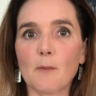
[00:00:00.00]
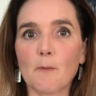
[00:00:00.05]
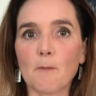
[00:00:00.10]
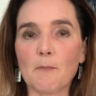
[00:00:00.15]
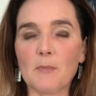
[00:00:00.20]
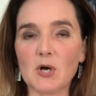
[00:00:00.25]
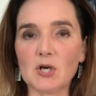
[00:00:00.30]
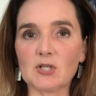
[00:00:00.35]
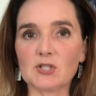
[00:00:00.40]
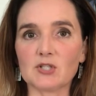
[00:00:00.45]

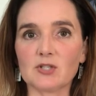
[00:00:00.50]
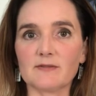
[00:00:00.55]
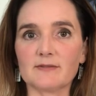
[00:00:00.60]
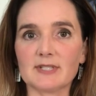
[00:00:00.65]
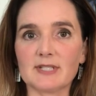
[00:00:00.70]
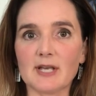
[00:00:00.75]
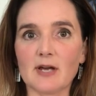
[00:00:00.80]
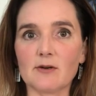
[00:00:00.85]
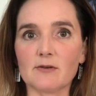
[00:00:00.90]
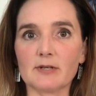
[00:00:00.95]
bunch of
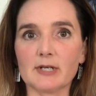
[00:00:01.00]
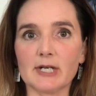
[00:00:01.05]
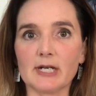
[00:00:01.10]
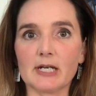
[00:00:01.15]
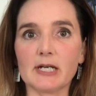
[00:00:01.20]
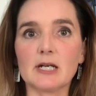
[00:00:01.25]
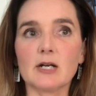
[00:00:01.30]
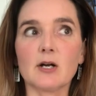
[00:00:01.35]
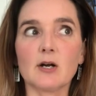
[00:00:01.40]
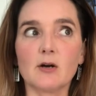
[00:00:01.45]
celery,
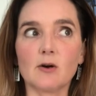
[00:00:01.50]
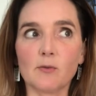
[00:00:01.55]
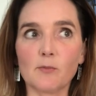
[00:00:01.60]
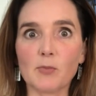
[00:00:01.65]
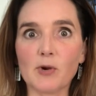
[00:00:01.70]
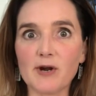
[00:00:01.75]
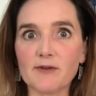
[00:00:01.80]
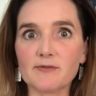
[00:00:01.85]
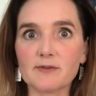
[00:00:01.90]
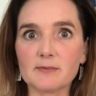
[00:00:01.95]

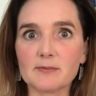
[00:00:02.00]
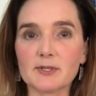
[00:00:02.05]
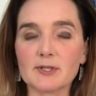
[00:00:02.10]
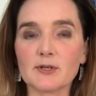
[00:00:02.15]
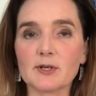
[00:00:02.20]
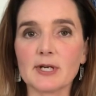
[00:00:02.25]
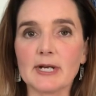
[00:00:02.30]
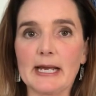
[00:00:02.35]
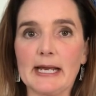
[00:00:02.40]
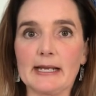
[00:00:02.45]
preferably
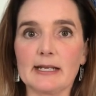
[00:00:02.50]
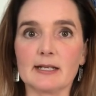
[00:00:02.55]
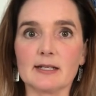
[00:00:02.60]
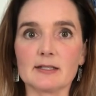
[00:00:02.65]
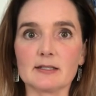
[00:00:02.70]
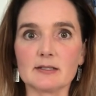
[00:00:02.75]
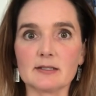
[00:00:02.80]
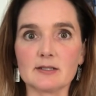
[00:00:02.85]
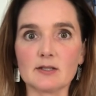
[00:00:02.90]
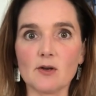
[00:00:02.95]

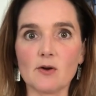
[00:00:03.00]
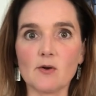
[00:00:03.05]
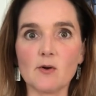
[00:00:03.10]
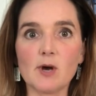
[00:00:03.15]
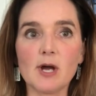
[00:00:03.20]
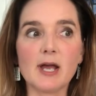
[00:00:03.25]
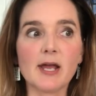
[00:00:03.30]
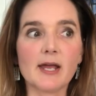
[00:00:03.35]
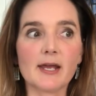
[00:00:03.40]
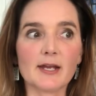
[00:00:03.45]
organic. So
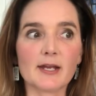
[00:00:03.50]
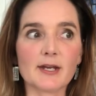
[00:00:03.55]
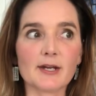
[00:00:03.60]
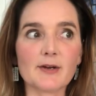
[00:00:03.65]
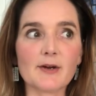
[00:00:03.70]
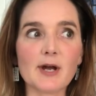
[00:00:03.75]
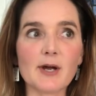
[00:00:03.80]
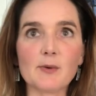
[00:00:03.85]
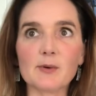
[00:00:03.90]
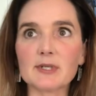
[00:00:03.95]

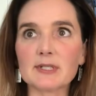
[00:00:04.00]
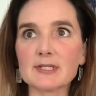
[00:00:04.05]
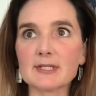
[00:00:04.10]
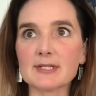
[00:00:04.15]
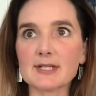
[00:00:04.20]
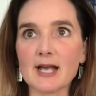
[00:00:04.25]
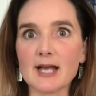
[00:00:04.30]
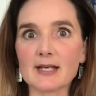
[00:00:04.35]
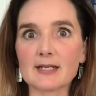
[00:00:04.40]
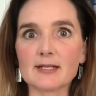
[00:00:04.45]
here I was
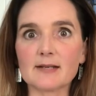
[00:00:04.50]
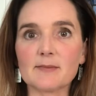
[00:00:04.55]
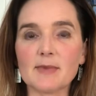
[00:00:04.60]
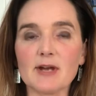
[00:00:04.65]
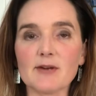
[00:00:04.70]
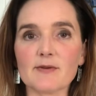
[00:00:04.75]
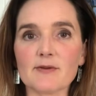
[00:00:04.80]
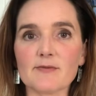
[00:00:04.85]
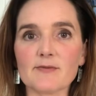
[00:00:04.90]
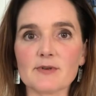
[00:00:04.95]
stocking my
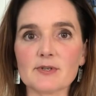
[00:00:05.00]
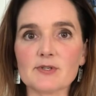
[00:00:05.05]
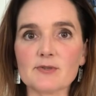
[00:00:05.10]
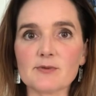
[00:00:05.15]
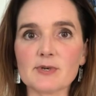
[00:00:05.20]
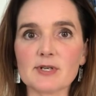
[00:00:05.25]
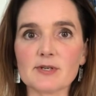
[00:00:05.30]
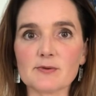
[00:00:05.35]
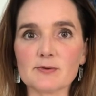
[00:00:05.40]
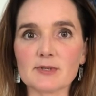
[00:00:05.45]

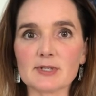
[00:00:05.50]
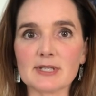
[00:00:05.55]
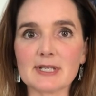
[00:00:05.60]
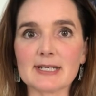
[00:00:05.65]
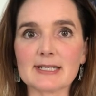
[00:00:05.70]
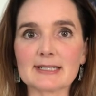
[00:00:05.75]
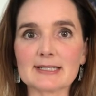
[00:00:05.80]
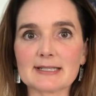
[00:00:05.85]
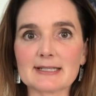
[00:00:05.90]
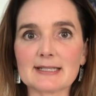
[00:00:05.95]
refrigerator with
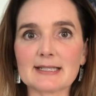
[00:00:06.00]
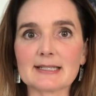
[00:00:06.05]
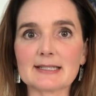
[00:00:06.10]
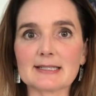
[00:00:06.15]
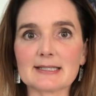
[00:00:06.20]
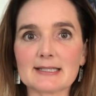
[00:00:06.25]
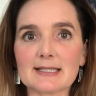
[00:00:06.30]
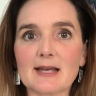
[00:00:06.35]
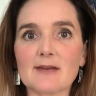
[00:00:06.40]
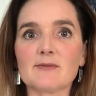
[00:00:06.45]
like
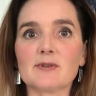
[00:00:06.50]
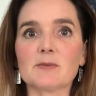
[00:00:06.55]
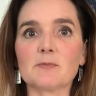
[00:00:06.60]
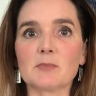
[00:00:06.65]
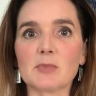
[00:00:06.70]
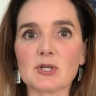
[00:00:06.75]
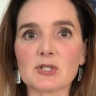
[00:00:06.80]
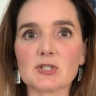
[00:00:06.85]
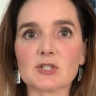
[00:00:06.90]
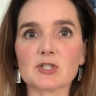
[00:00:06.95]
six, seven
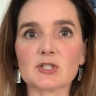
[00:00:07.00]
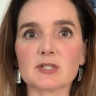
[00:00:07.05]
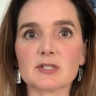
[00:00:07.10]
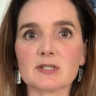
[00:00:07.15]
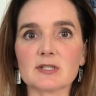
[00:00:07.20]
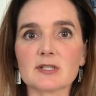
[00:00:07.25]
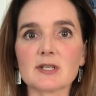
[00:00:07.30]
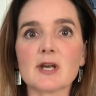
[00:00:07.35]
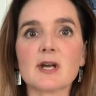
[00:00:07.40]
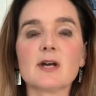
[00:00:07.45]

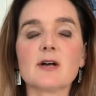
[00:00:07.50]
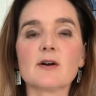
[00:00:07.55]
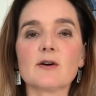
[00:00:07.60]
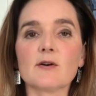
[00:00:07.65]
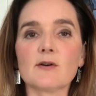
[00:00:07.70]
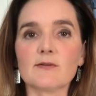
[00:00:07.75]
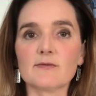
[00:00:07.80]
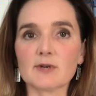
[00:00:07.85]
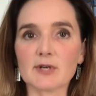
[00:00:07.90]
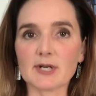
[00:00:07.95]
bunches
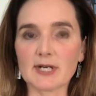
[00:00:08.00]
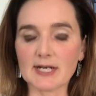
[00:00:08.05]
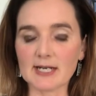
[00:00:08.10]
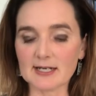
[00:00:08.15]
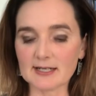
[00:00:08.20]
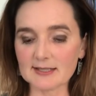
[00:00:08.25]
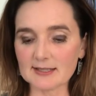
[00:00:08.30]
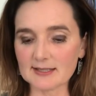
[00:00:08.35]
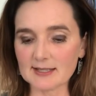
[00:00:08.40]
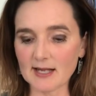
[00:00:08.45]
of
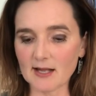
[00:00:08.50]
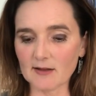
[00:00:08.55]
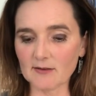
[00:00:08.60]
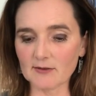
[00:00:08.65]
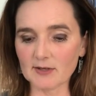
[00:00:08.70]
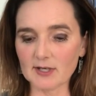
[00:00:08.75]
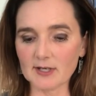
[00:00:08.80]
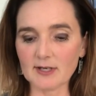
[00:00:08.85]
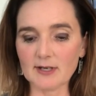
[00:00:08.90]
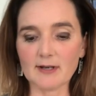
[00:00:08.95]
organic
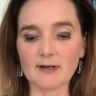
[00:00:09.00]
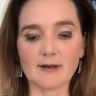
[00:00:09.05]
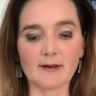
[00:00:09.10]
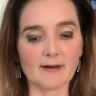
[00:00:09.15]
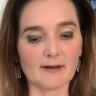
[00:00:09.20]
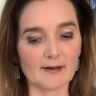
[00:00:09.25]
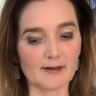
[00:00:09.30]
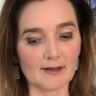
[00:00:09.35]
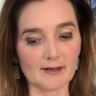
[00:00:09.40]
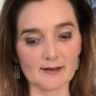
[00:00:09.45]
celery,
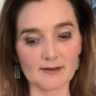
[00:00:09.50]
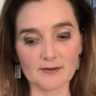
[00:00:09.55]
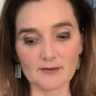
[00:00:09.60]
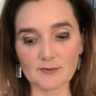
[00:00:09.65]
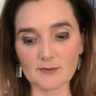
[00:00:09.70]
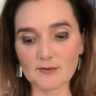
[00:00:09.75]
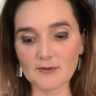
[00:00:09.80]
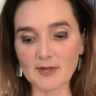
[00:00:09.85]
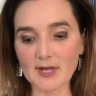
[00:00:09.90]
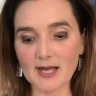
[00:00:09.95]
getting
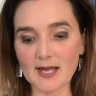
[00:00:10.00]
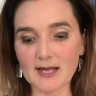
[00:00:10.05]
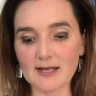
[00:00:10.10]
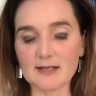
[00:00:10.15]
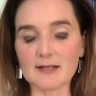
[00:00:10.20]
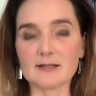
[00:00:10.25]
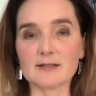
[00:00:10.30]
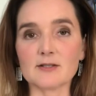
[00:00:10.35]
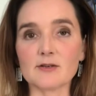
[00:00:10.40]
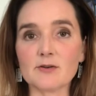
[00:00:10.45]
through that.
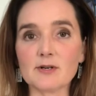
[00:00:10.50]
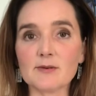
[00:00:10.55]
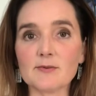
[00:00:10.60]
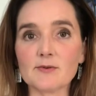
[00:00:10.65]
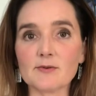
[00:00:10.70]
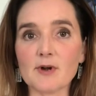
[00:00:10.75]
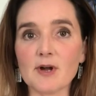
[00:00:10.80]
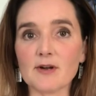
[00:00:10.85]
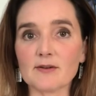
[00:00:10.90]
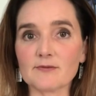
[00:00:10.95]
And don't get me
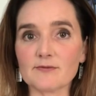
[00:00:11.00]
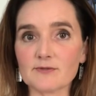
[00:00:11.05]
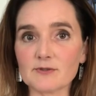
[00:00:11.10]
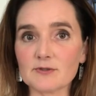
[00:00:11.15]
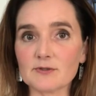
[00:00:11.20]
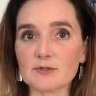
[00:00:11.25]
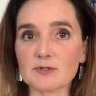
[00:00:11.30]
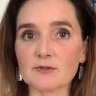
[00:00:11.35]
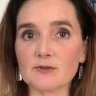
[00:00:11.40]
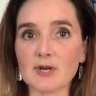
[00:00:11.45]
wrong,
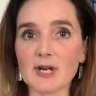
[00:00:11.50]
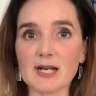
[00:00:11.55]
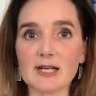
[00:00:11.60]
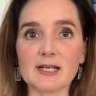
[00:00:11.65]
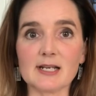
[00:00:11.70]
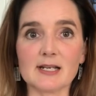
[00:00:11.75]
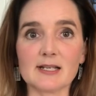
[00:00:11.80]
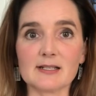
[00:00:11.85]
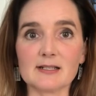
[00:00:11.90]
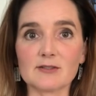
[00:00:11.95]
fruit's great
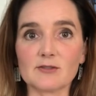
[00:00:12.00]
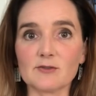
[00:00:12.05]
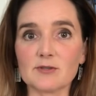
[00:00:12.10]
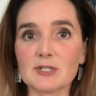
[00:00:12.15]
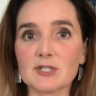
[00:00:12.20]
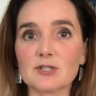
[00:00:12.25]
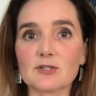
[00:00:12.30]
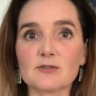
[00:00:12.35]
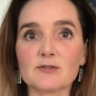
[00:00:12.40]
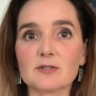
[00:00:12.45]
and
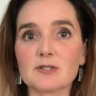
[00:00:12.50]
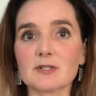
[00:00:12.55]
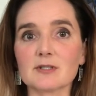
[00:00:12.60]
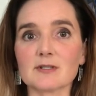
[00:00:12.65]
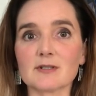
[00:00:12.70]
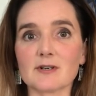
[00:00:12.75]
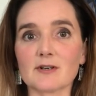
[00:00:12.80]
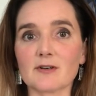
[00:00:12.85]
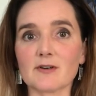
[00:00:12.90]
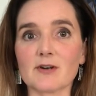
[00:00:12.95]
green juices
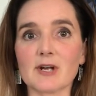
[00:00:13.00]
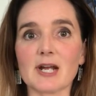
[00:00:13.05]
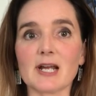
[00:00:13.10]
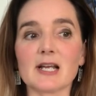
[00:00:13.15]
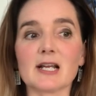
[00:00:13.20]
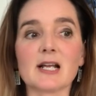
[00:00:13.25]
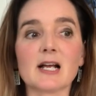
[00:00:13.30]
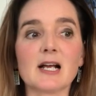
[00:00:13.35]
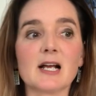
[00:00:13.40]
are great,